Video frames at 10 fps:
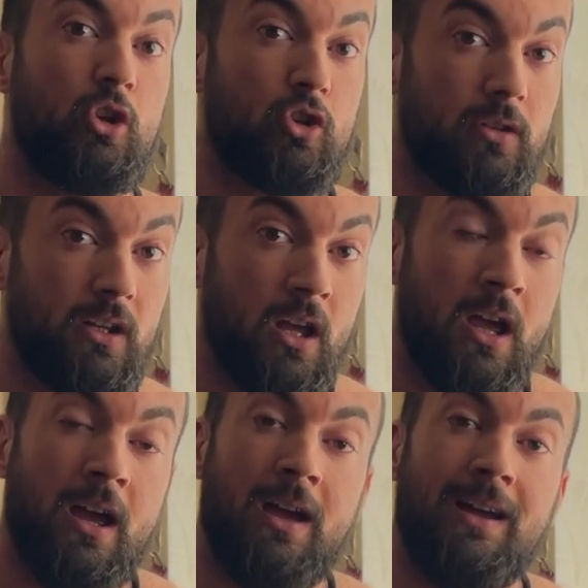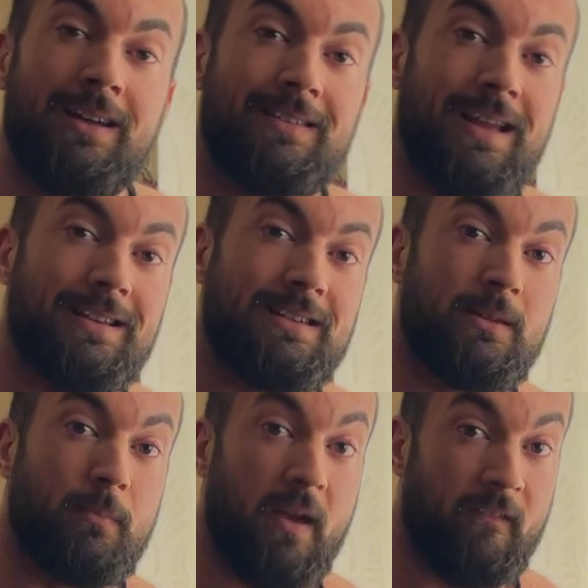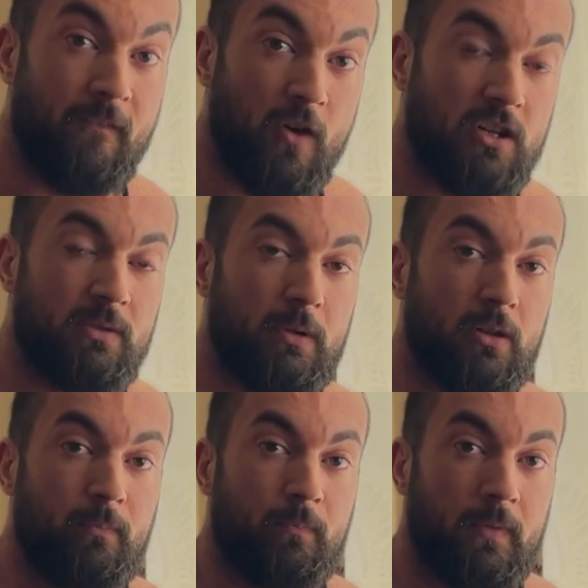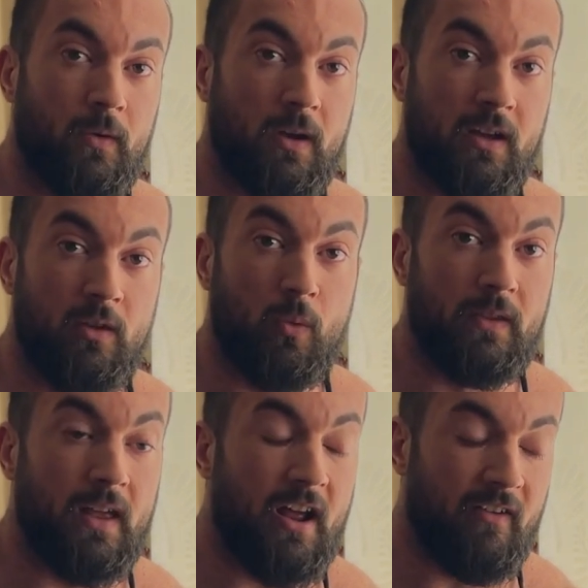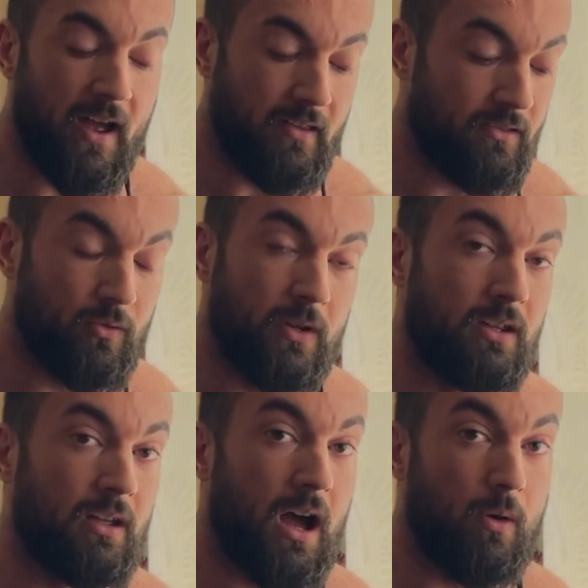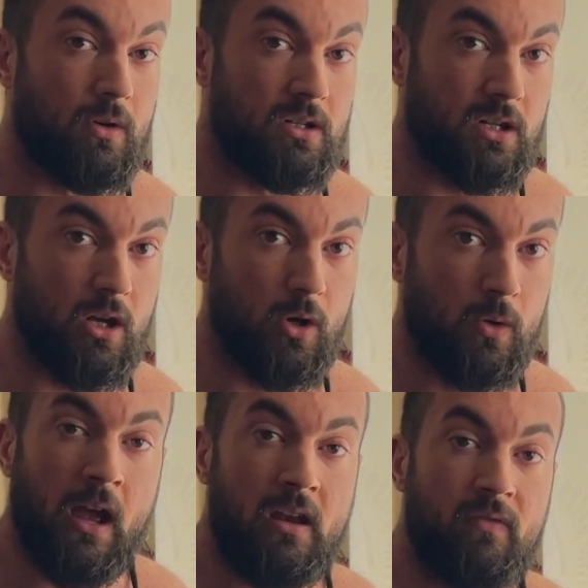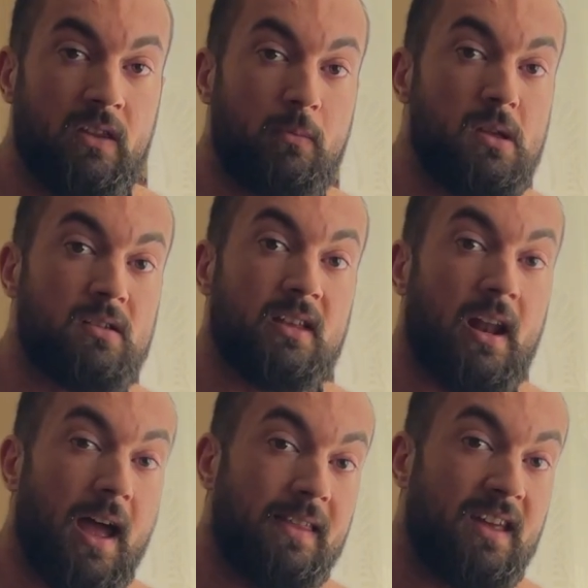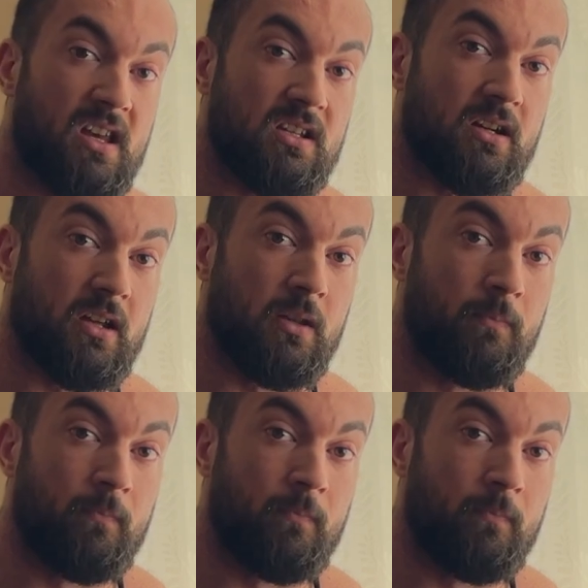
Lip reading: Usually that's my first meal, okay, the one that I've had 3 hours ago, and even the meals that I had yesterday.